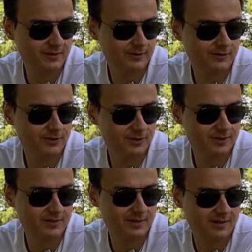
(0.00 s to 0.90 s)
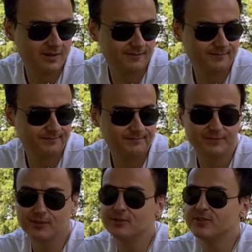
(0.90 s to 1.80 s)
It'll just, um,
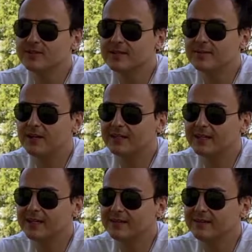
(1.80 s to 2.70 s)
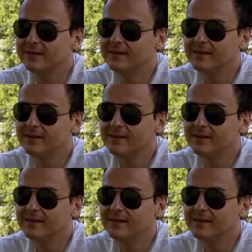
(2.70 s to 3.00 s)
you'll just come out ahead,